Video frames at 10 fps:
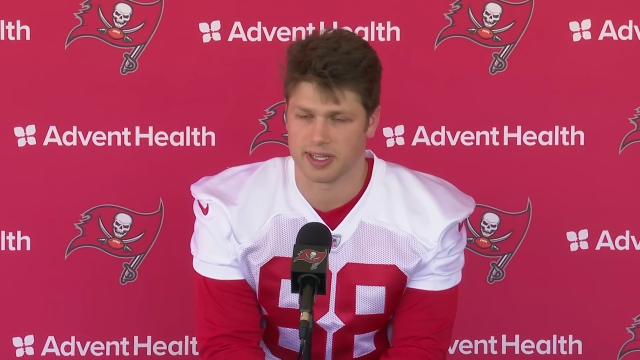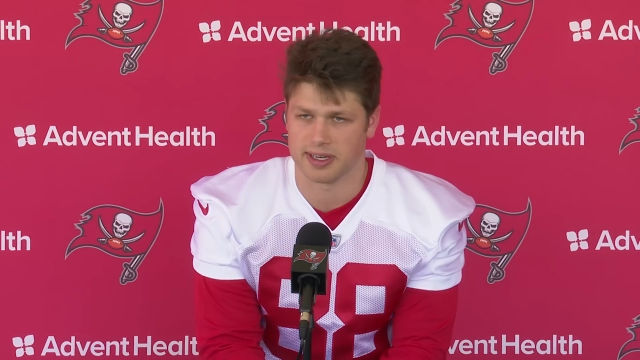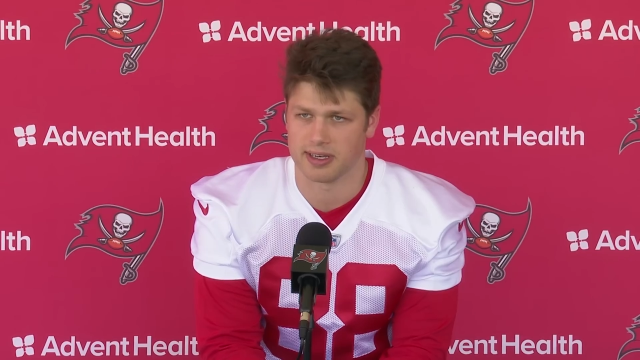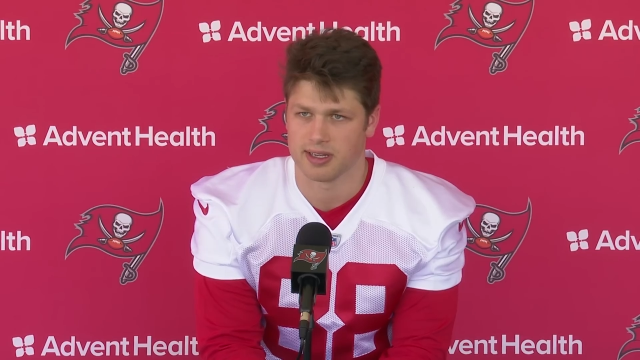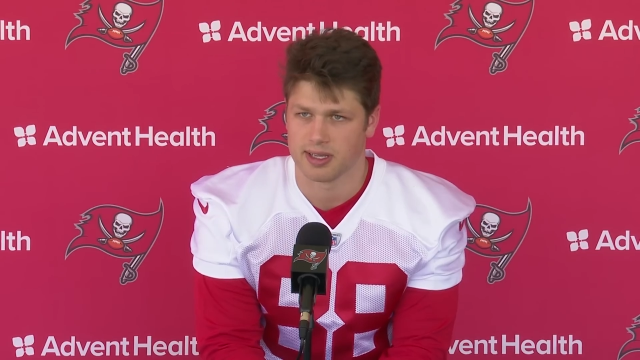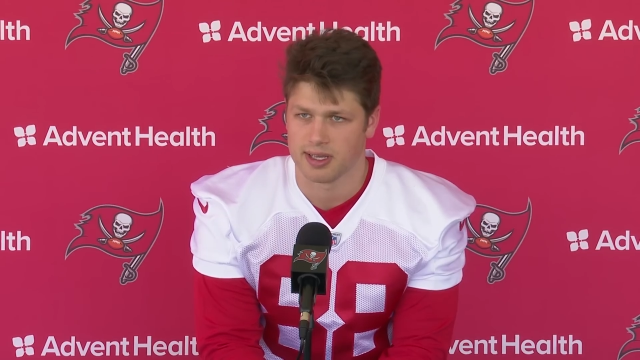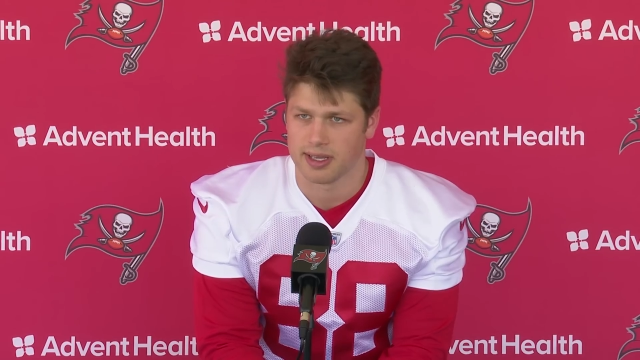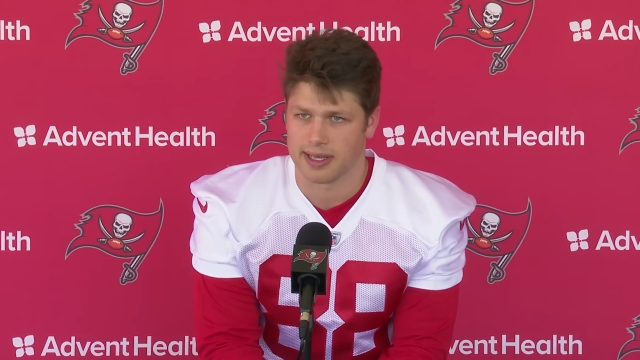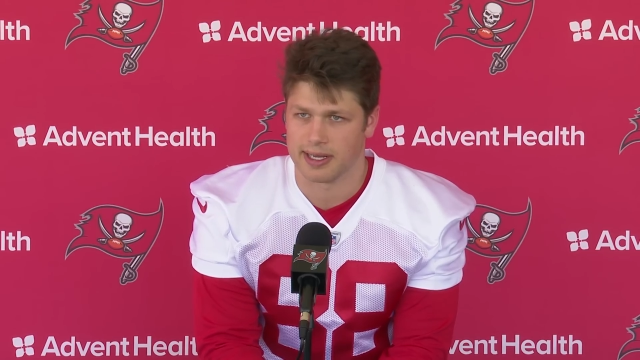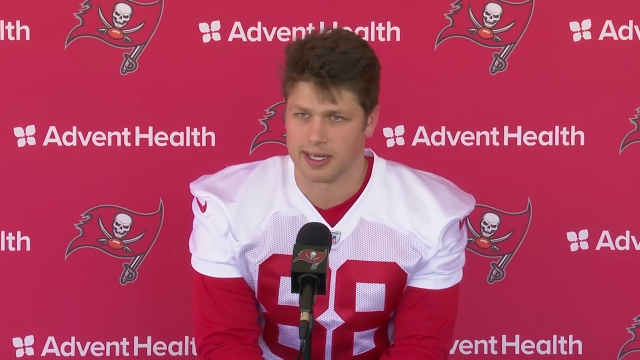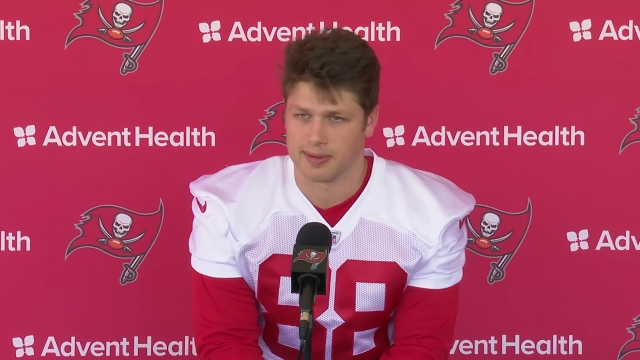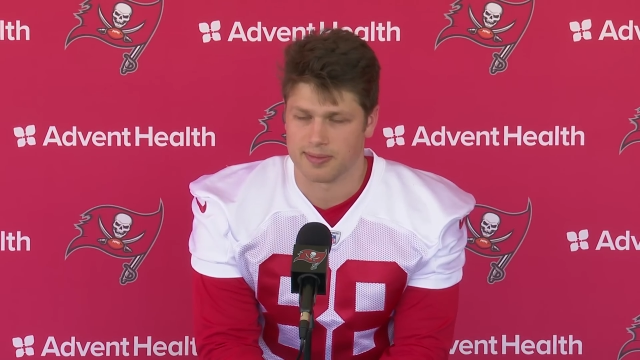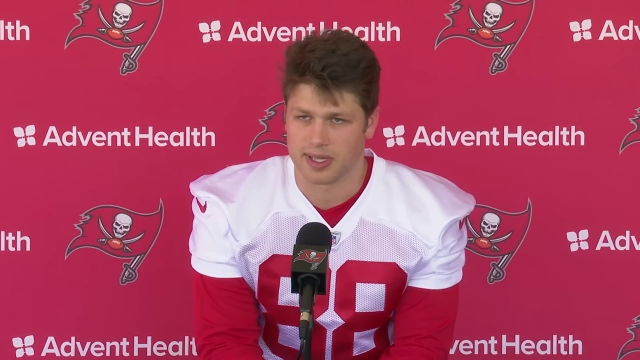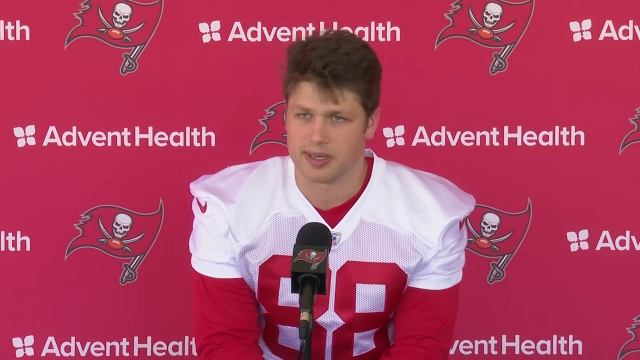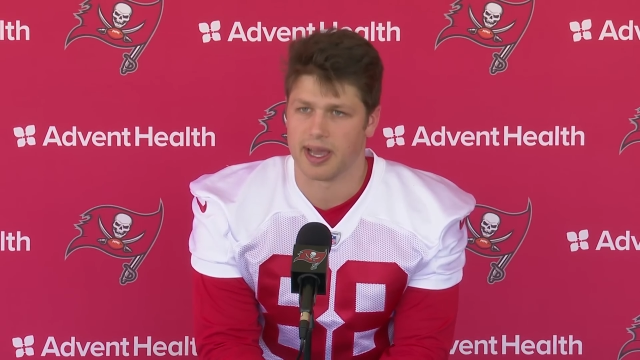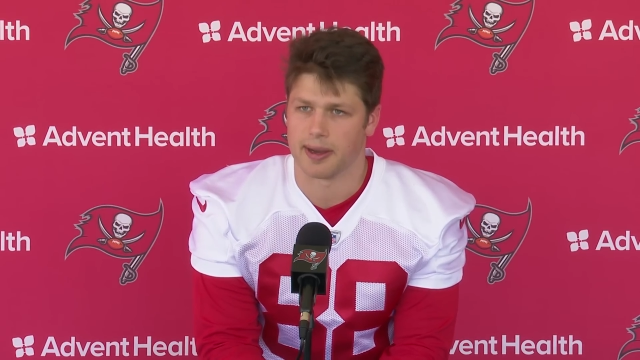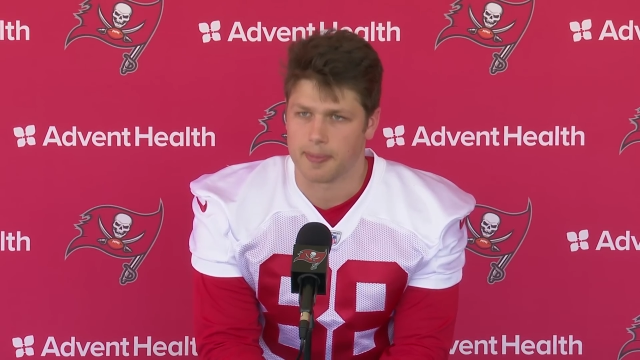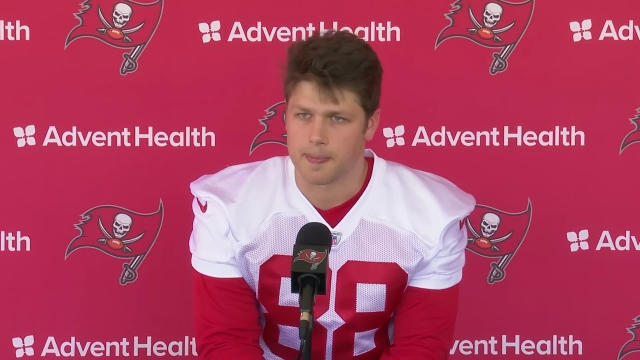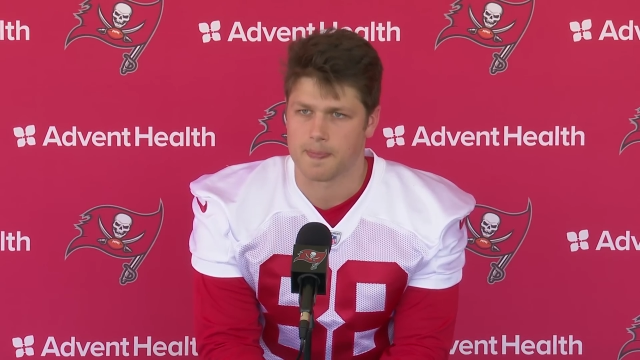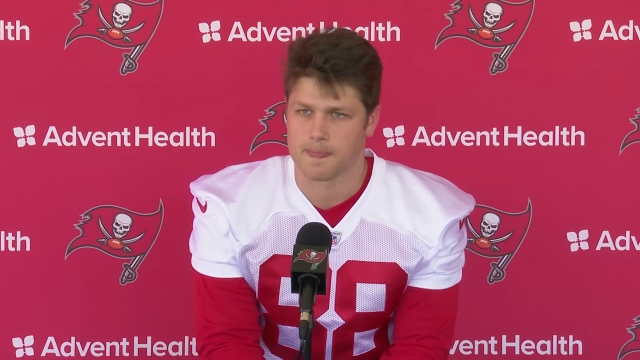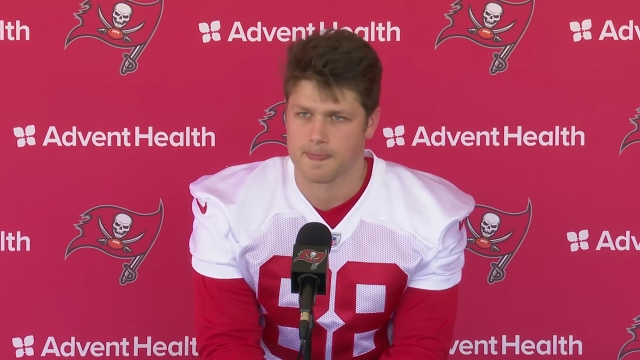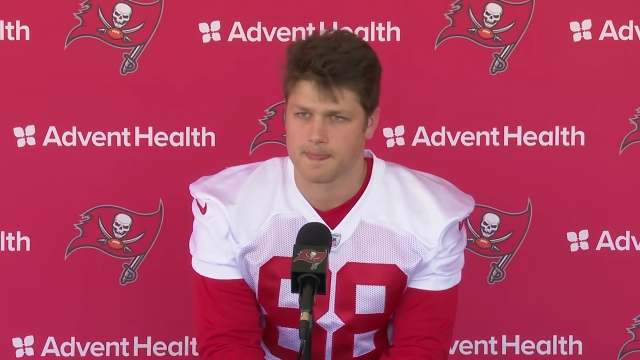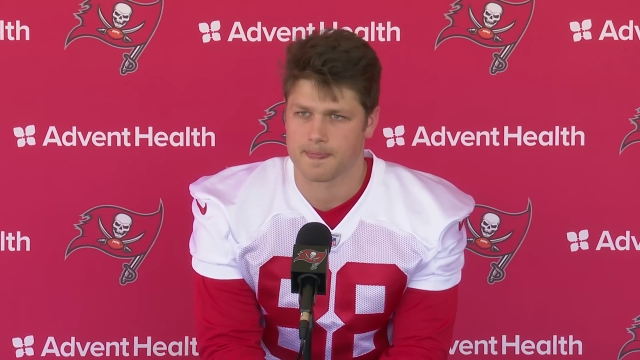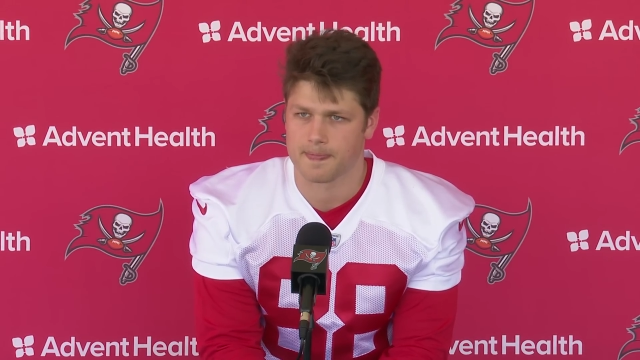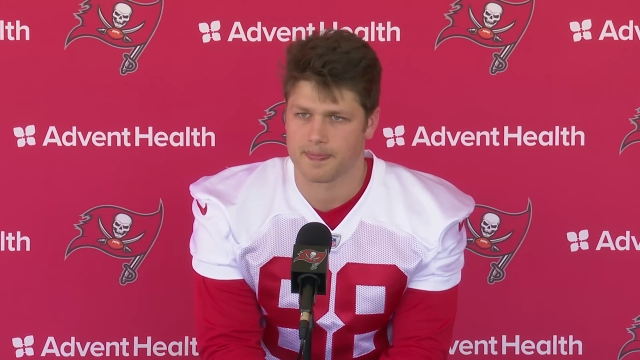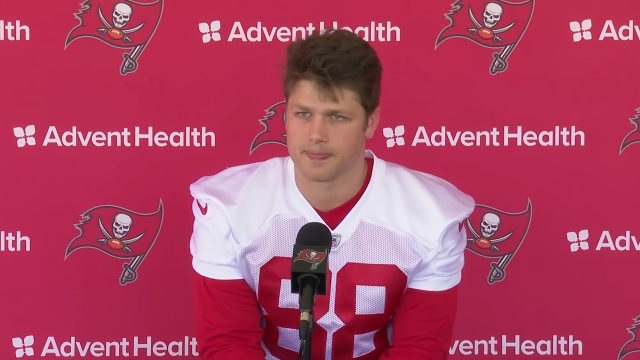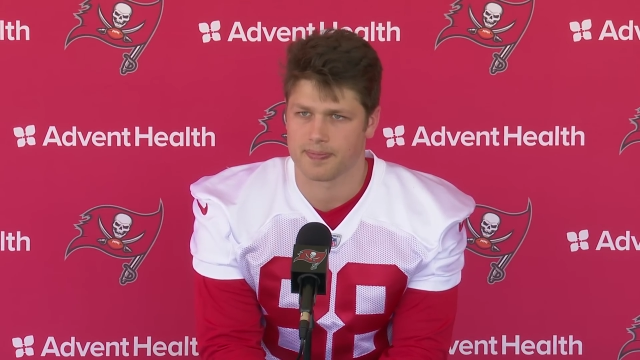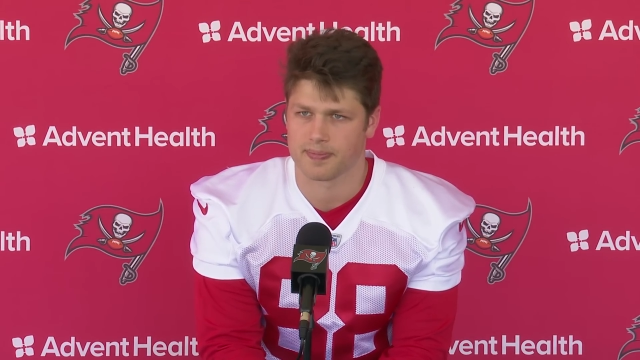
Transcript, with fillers: and yeah. Stability-wise,